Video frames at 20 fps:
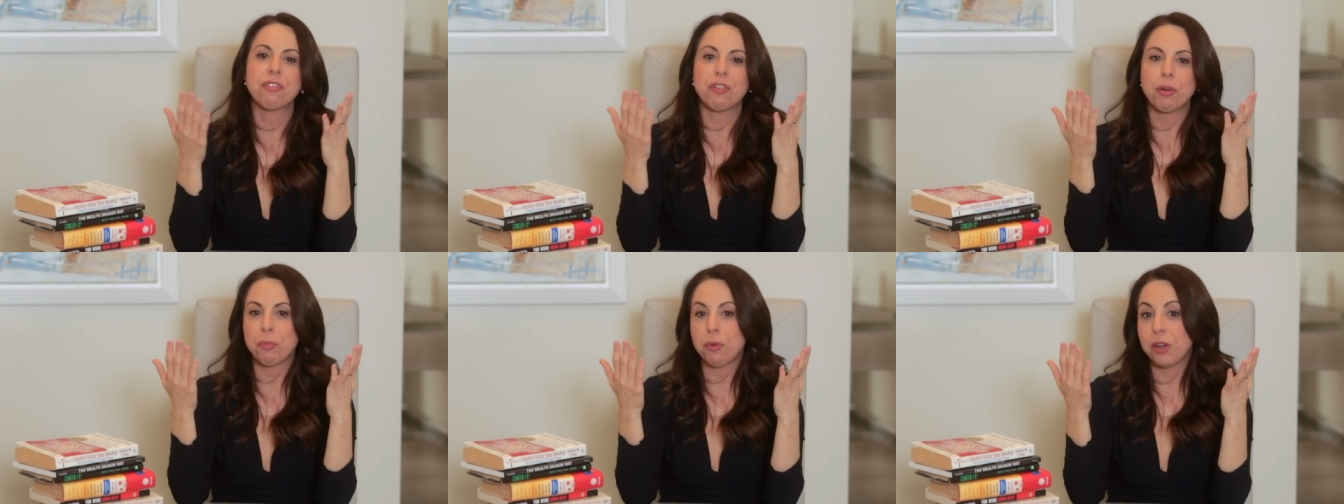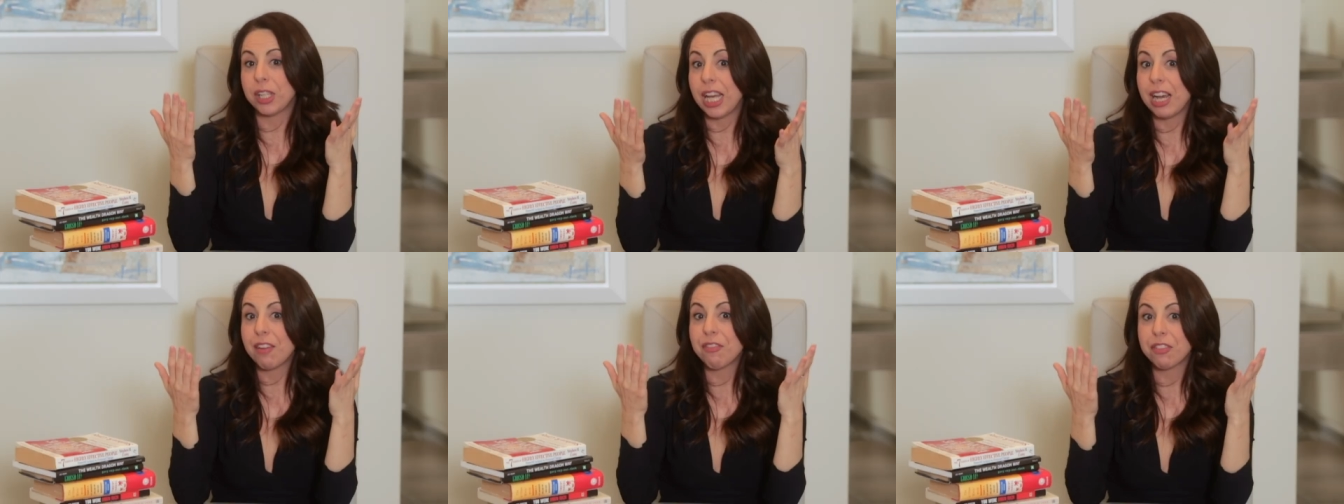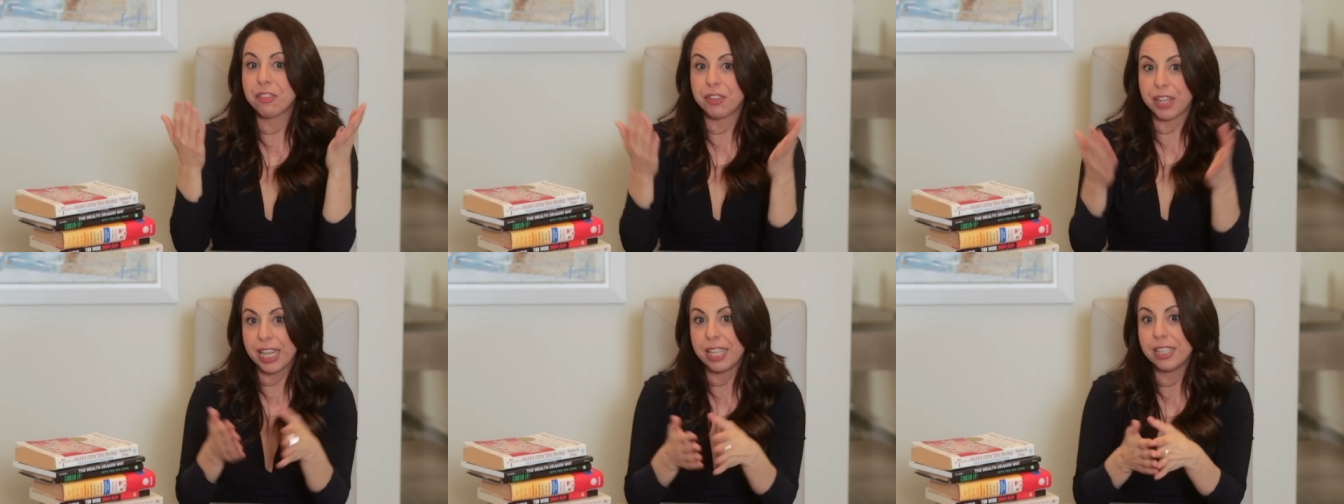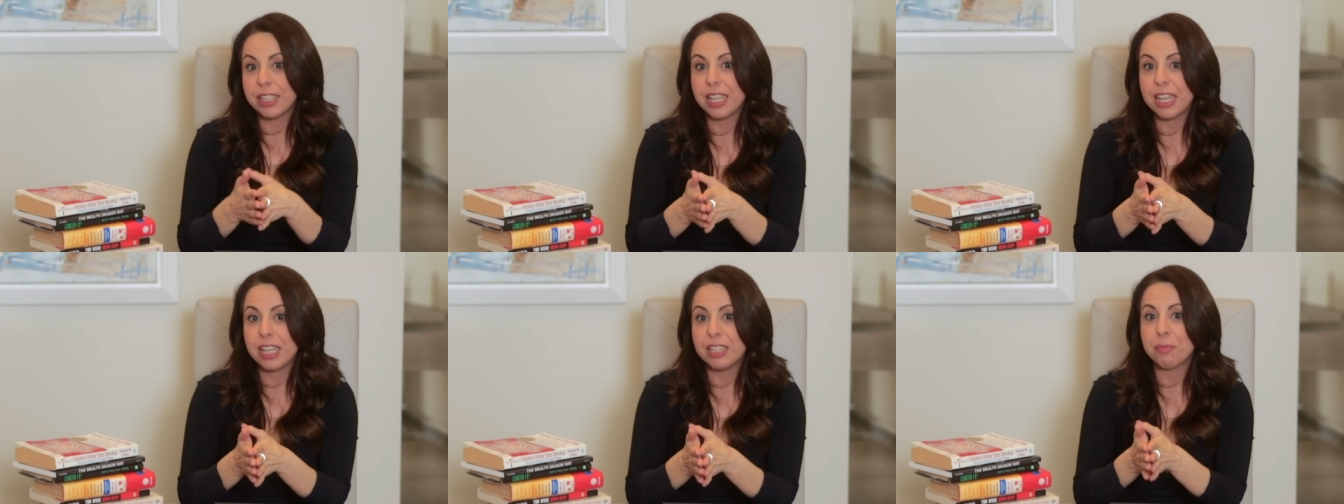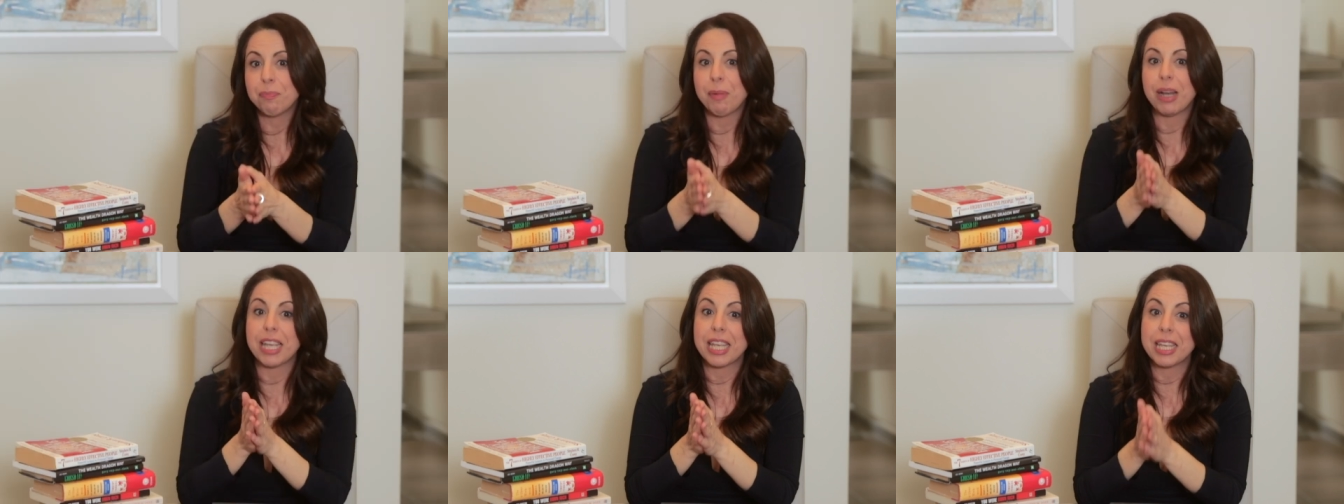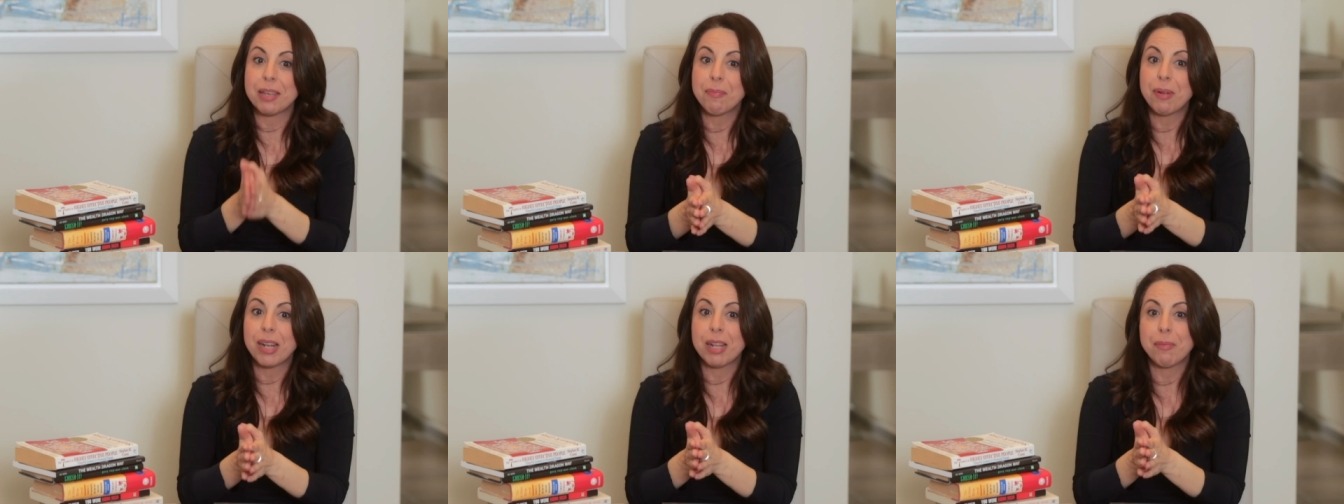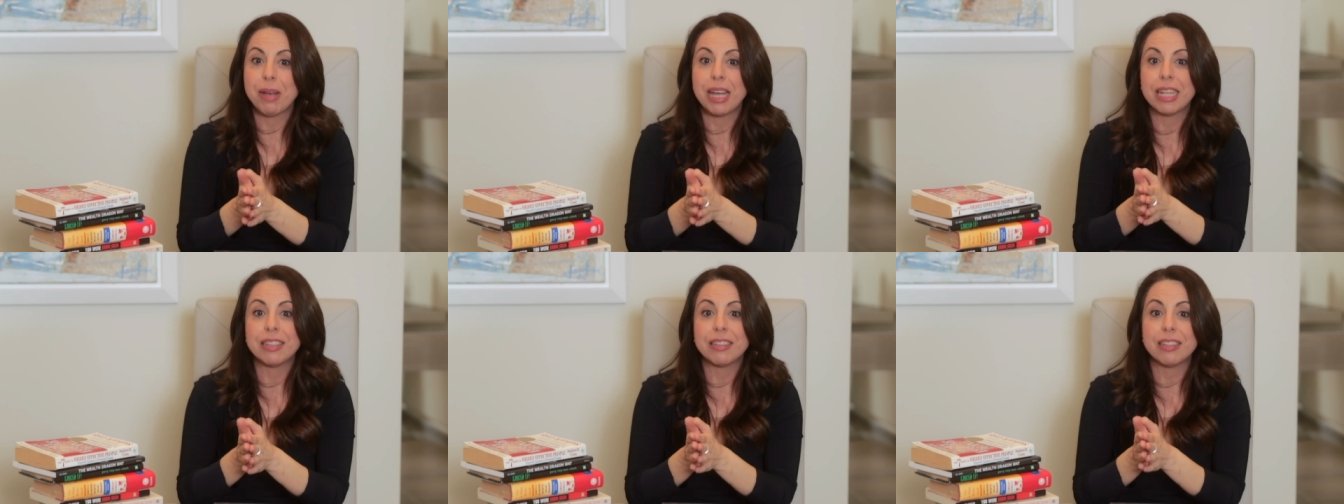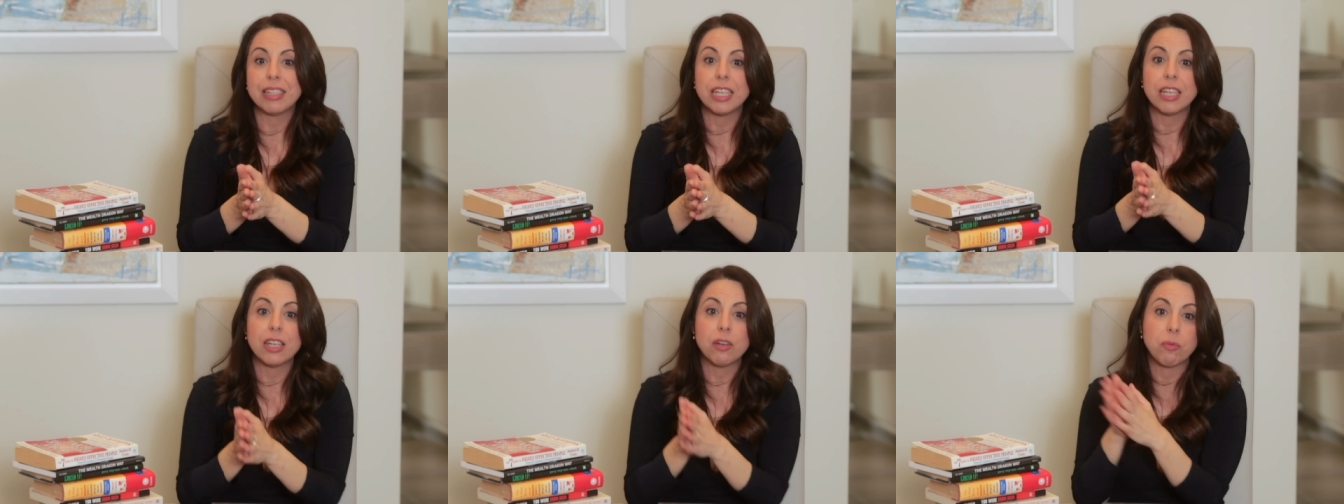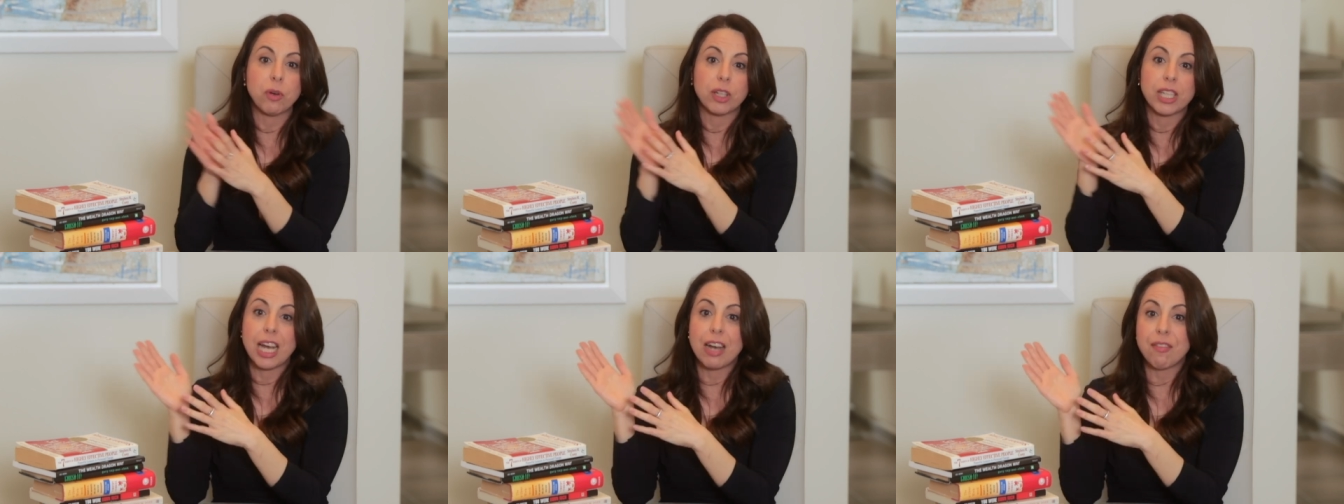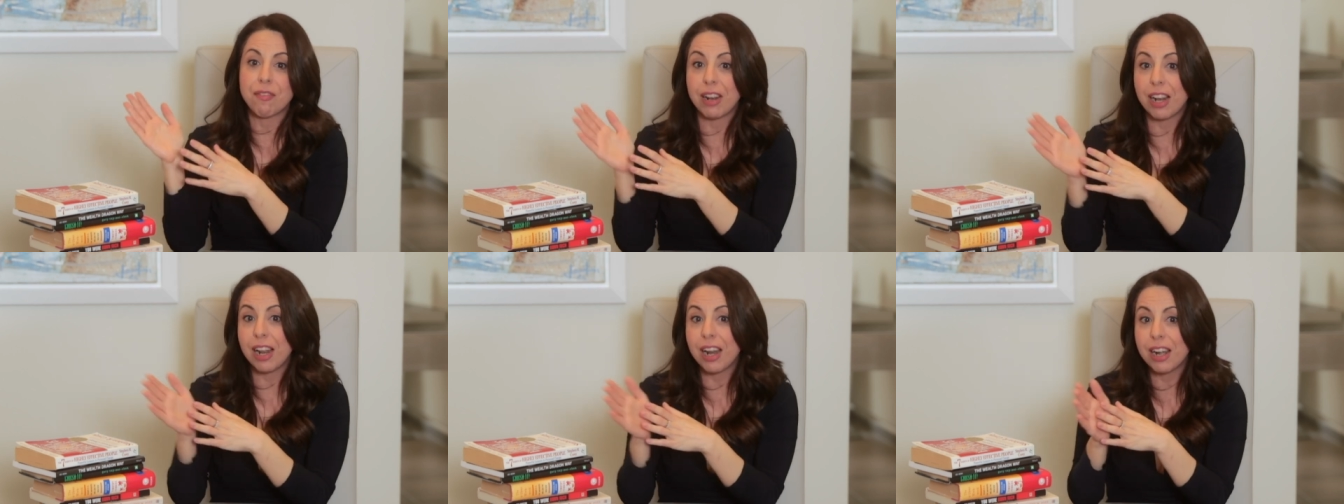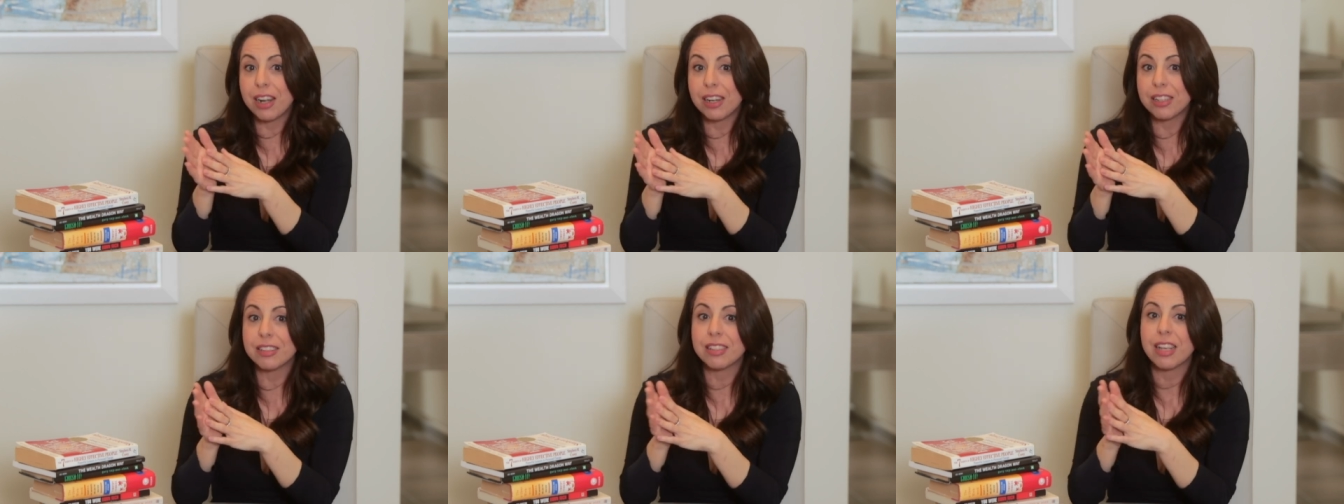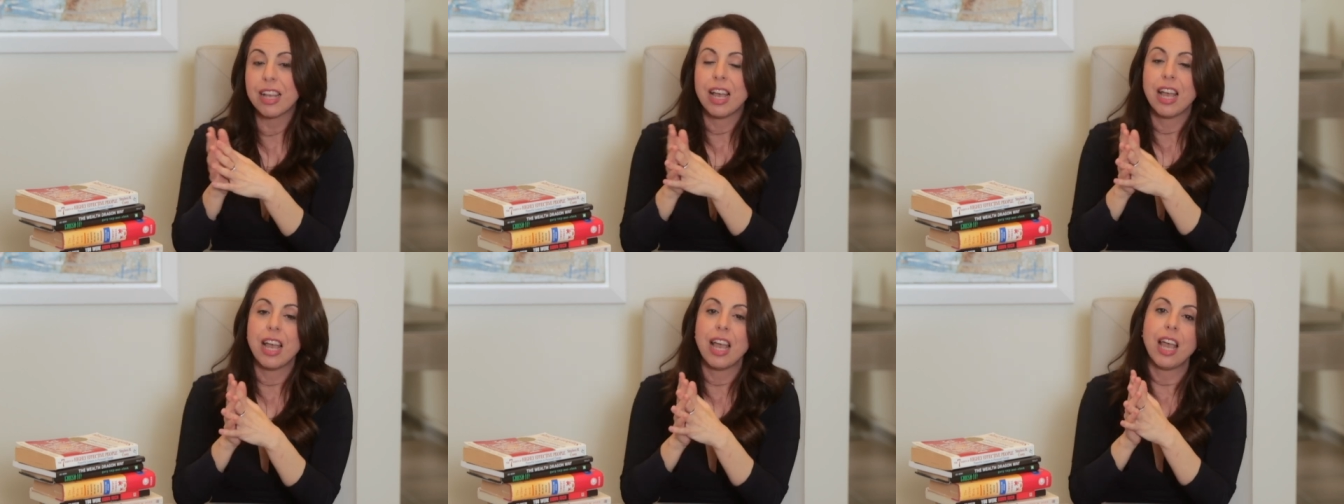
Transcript: from what I have created by implementing what I have learned